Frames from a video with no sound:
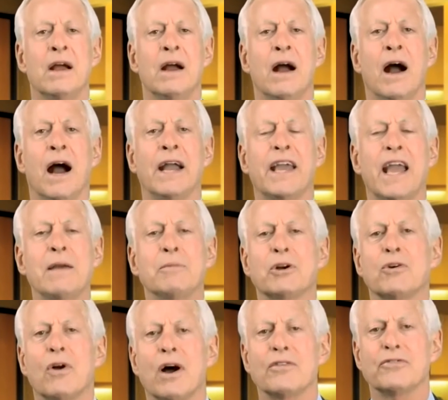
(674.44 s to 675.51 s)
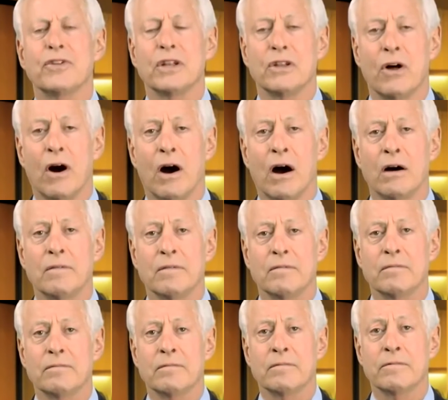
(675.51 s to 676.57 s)
I came across the law
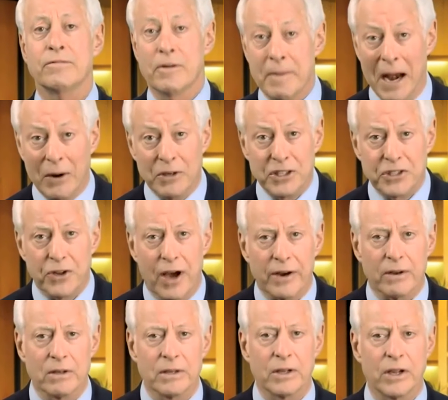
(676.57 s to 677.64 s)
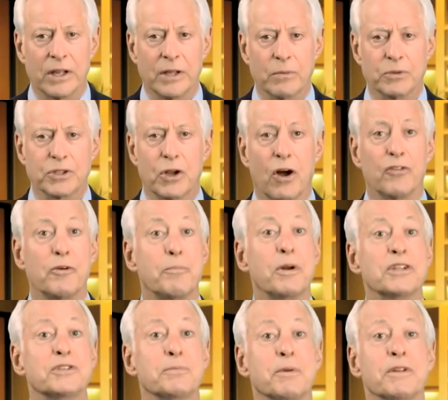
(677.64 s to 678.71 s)
from Aristotle. It was called the
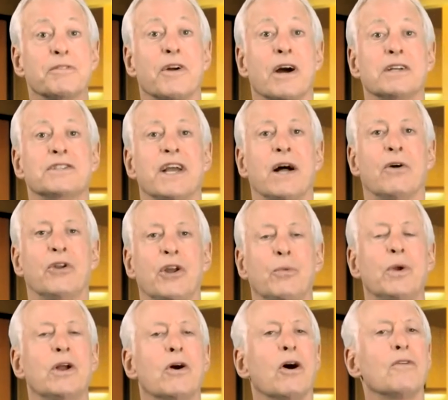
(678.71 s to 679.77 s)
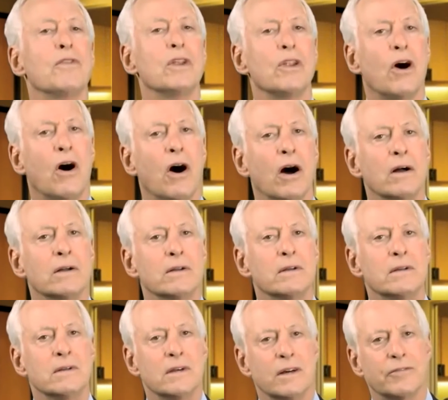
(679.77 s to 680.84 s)
principle of causality. We call it the law
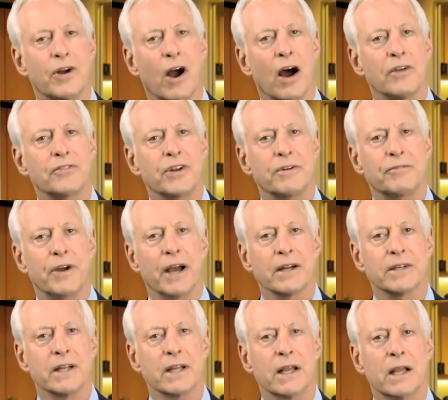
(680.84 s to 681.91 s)
of cause and effect.